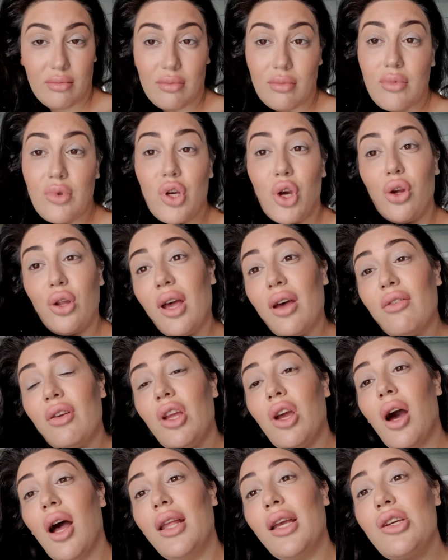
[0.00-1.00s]
don't have any
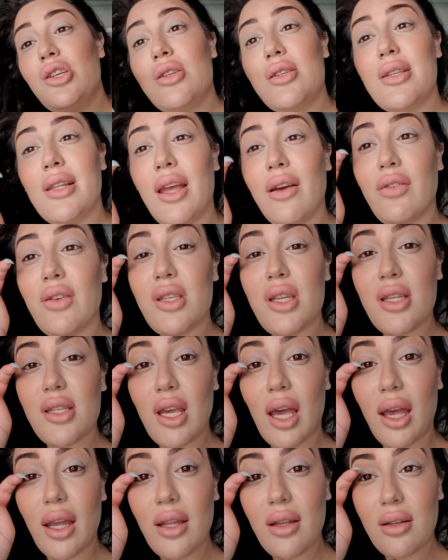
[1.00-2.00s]
eyelashes left since
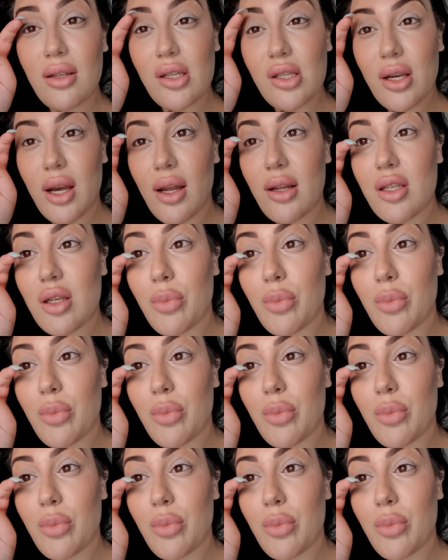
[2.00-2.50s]
I decided to